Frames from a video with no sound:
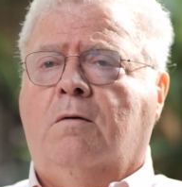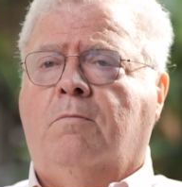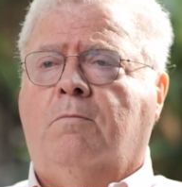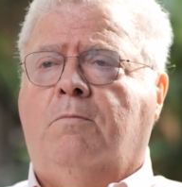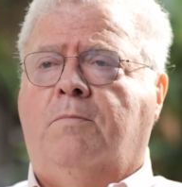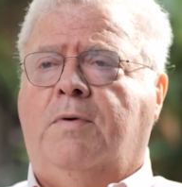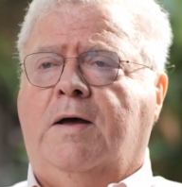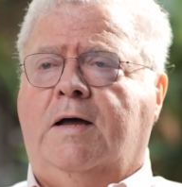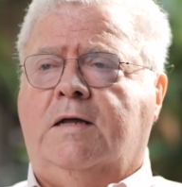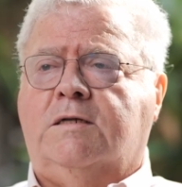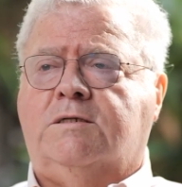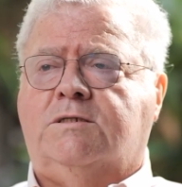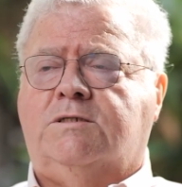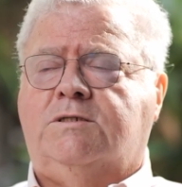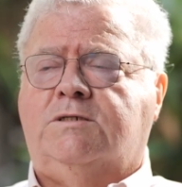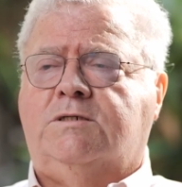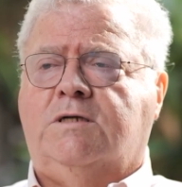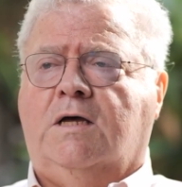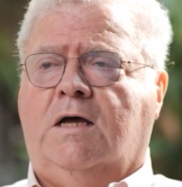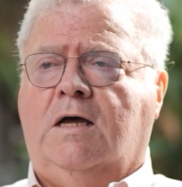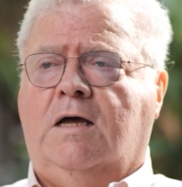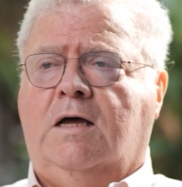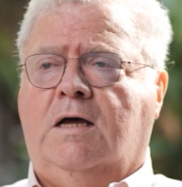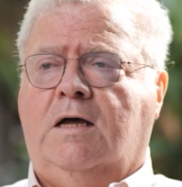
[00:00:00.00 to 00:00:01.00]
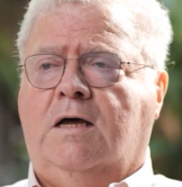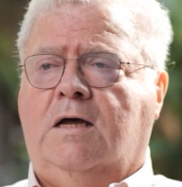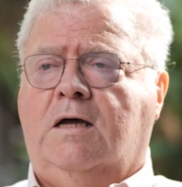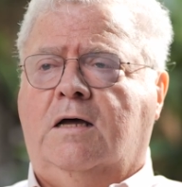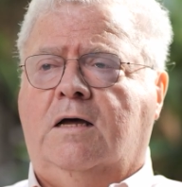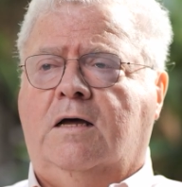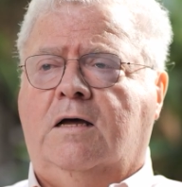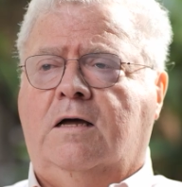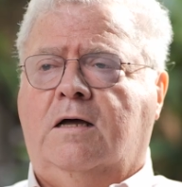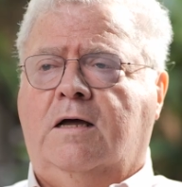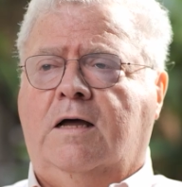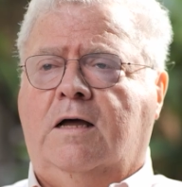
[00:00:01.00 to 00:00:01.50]
But
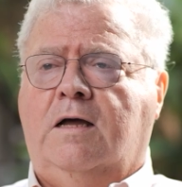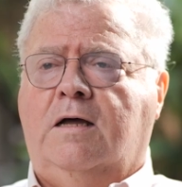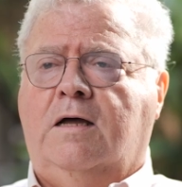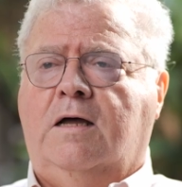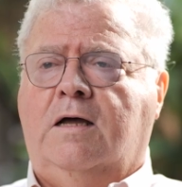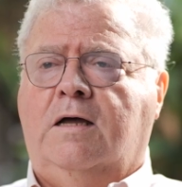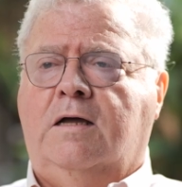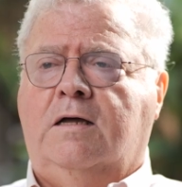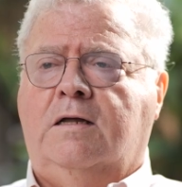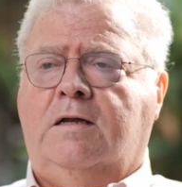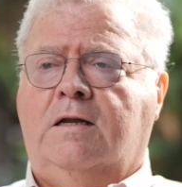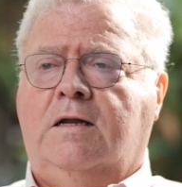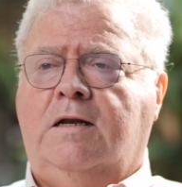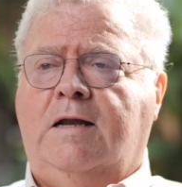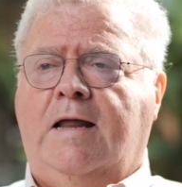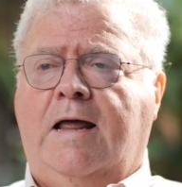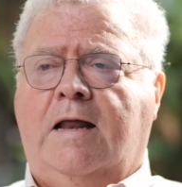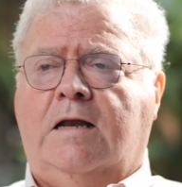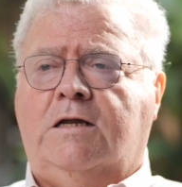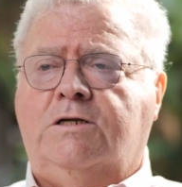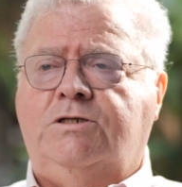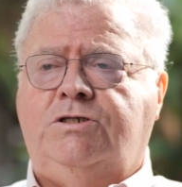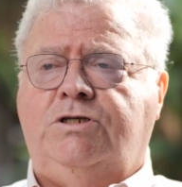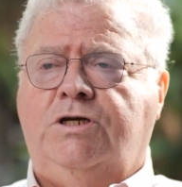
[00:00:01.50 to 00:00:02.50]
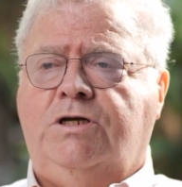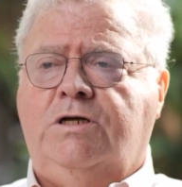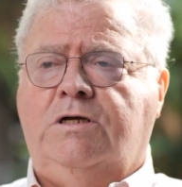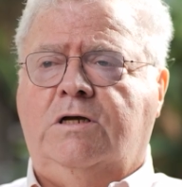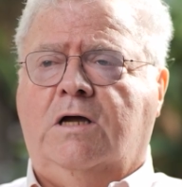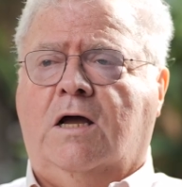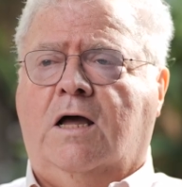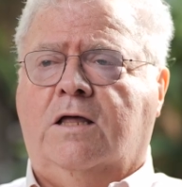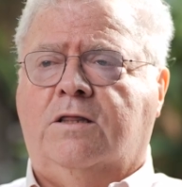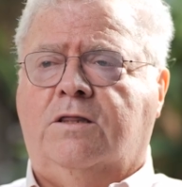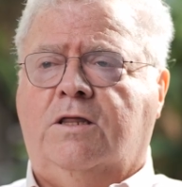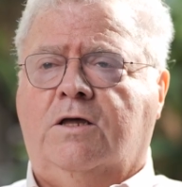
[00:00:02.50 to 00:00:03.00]
an
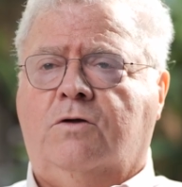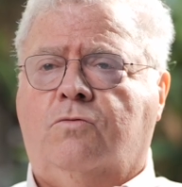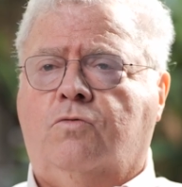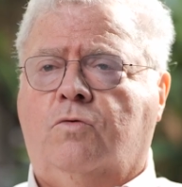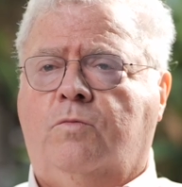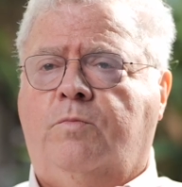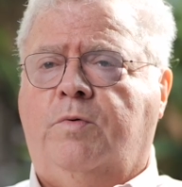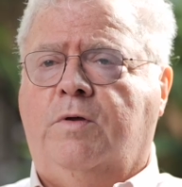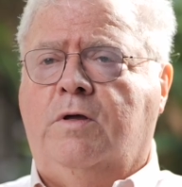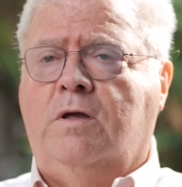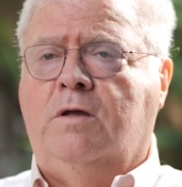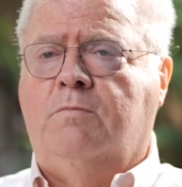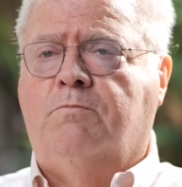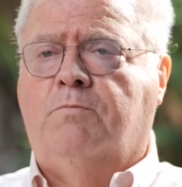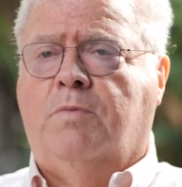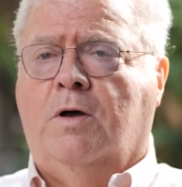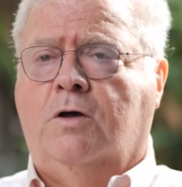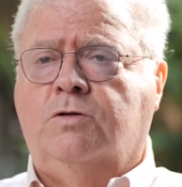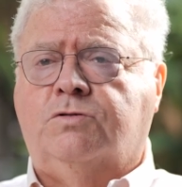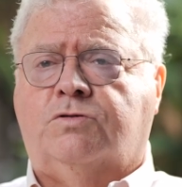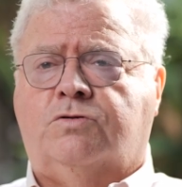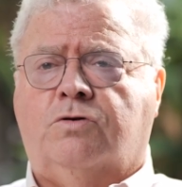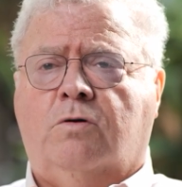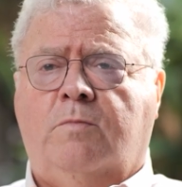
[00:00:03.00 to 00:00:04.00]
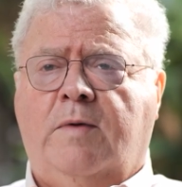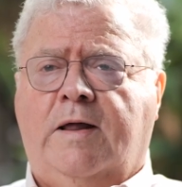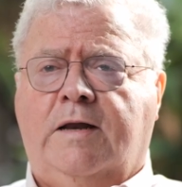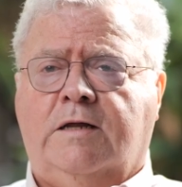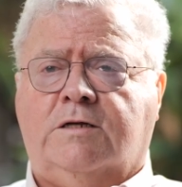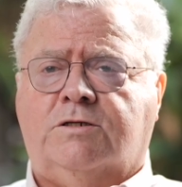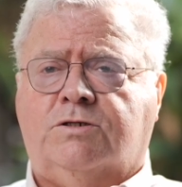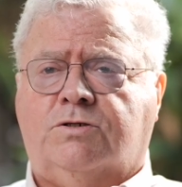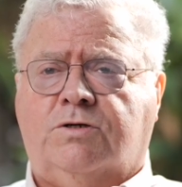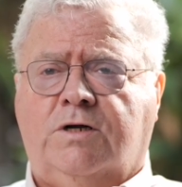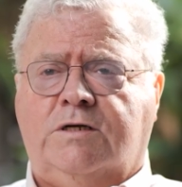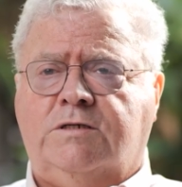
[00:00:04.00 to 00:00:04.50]
analogy, I think, would be
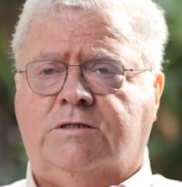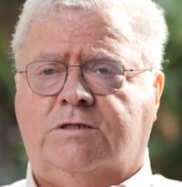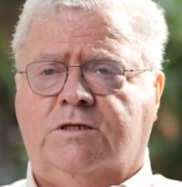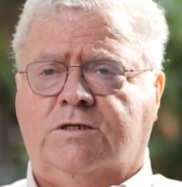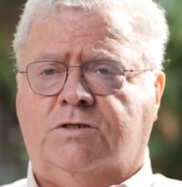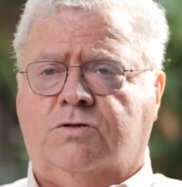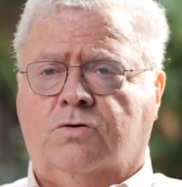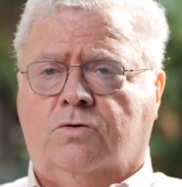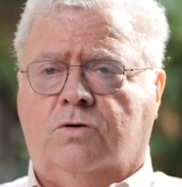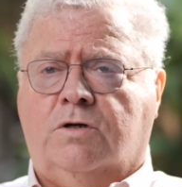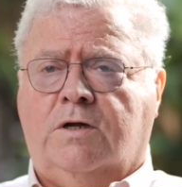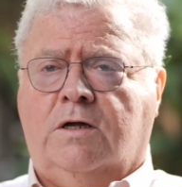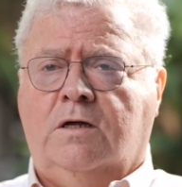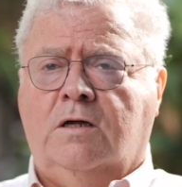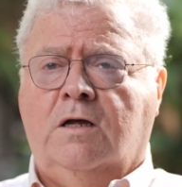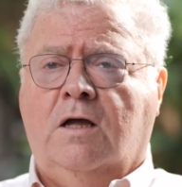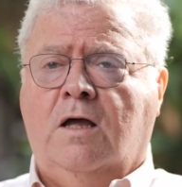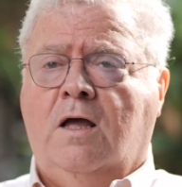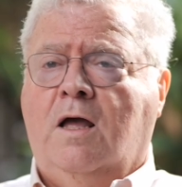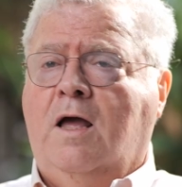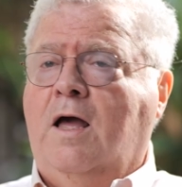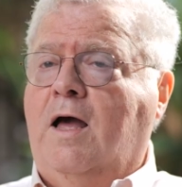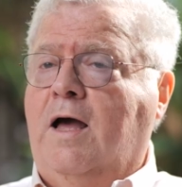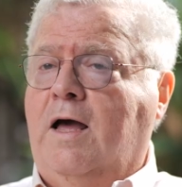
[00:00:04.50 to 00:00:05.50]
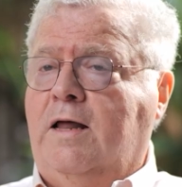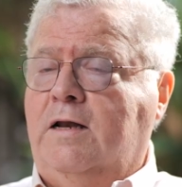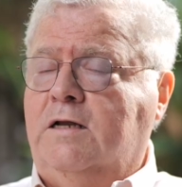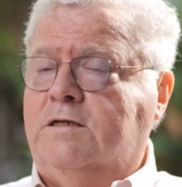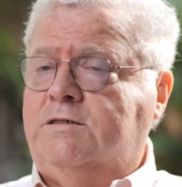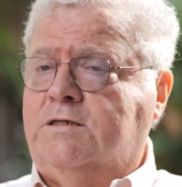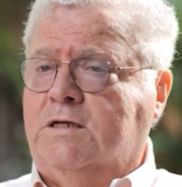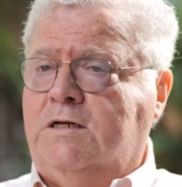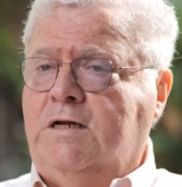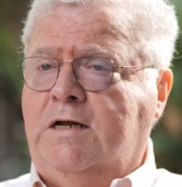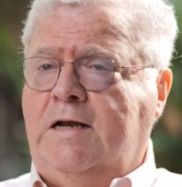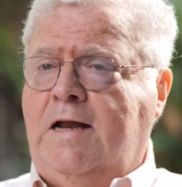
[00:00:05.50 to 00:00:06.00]
post-traumatic stress disorder. And
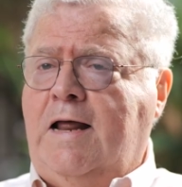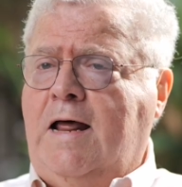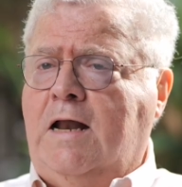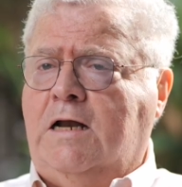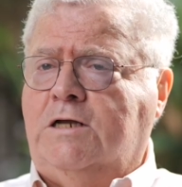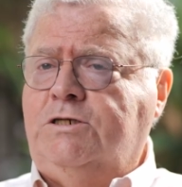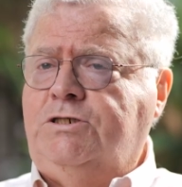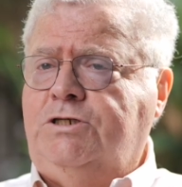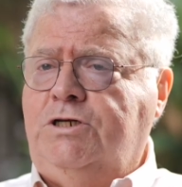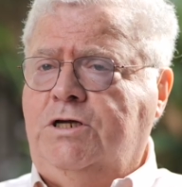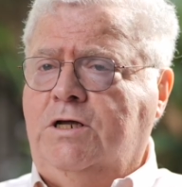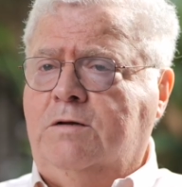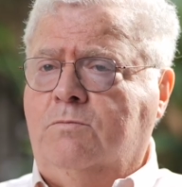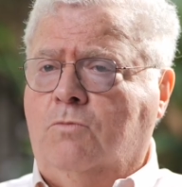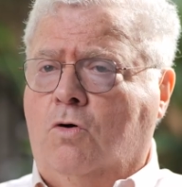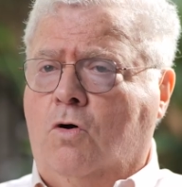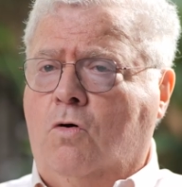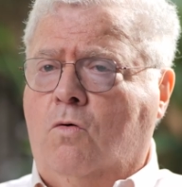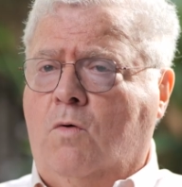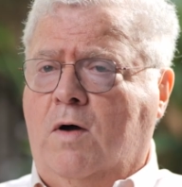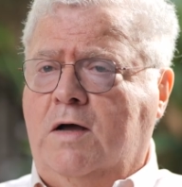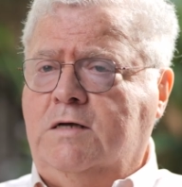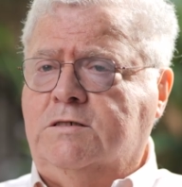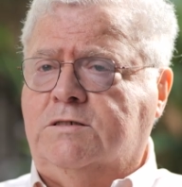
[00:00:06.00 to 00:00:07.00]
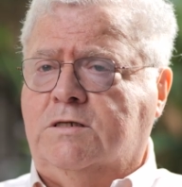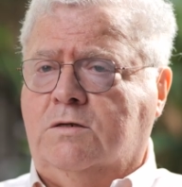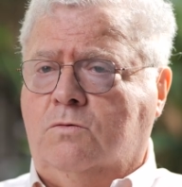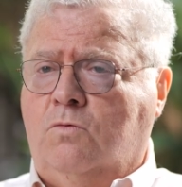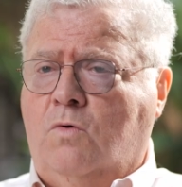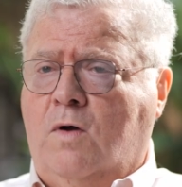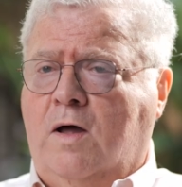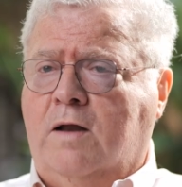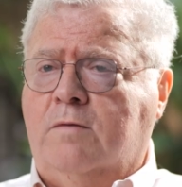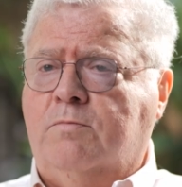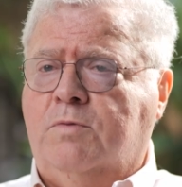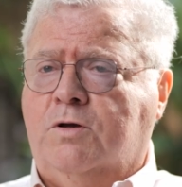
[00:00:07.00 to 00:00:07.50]
it's an analogy in more ways than
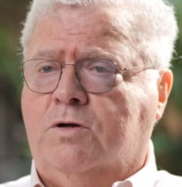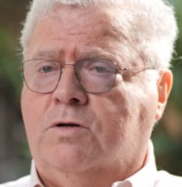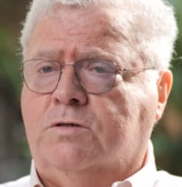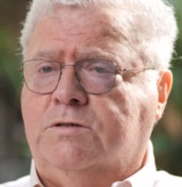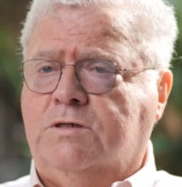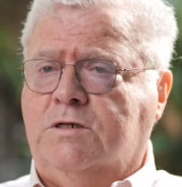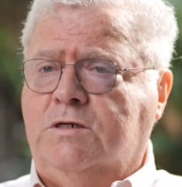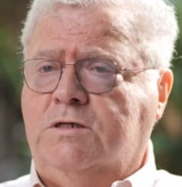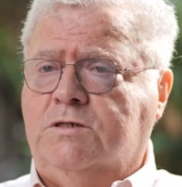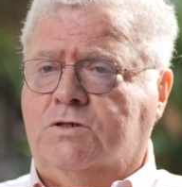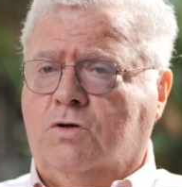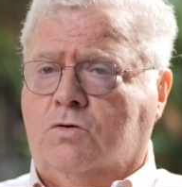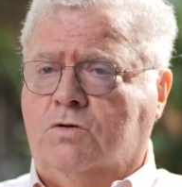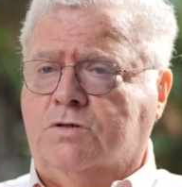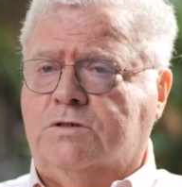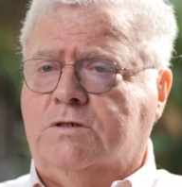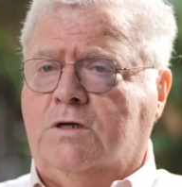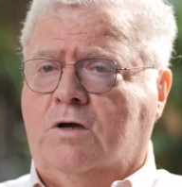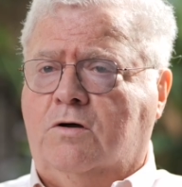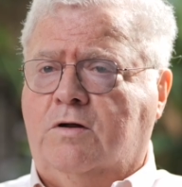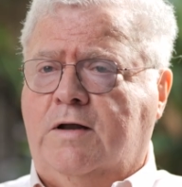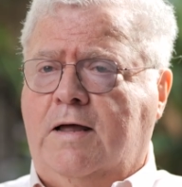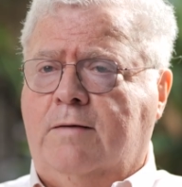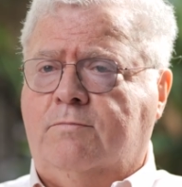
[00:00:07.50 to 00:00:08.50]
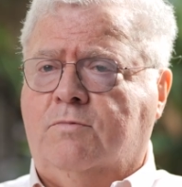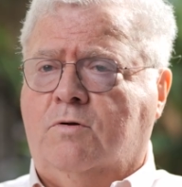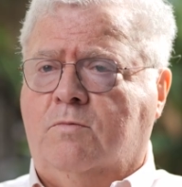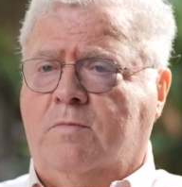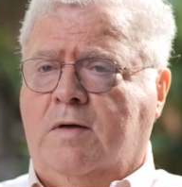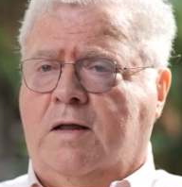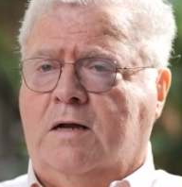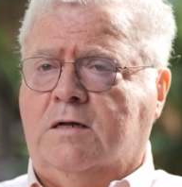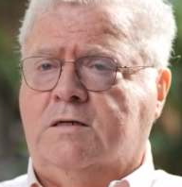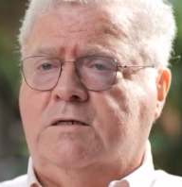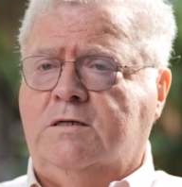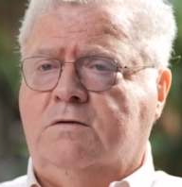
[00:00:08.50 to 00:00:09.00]
one, because it is also an
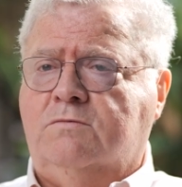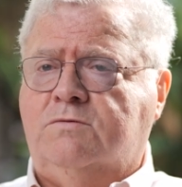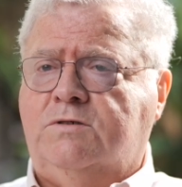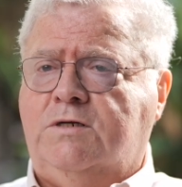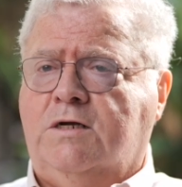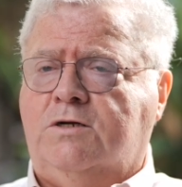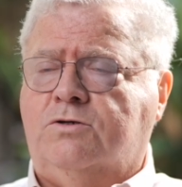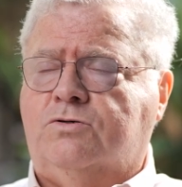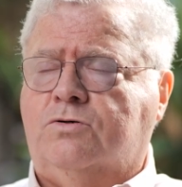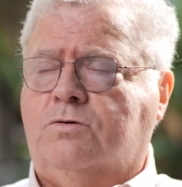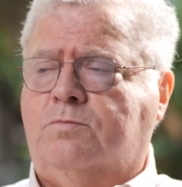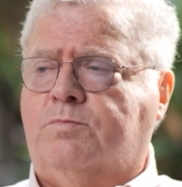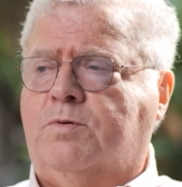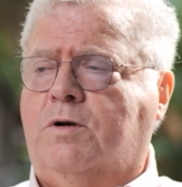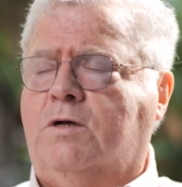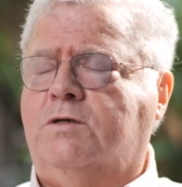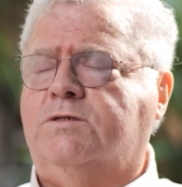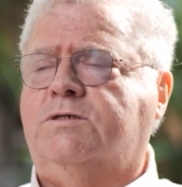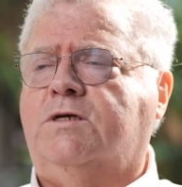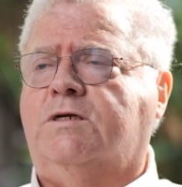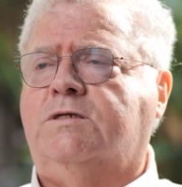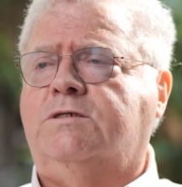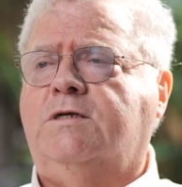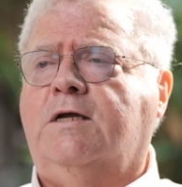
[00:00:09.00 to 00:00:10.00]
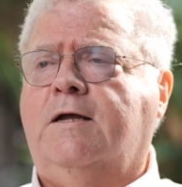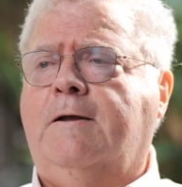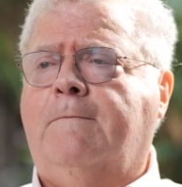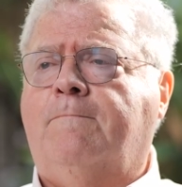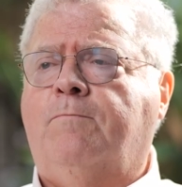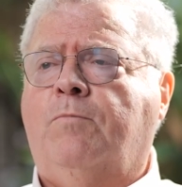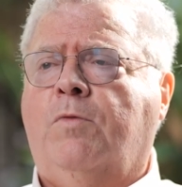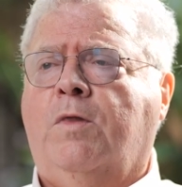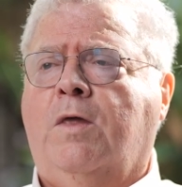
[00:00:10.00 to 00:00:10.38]
abnormality of central processing.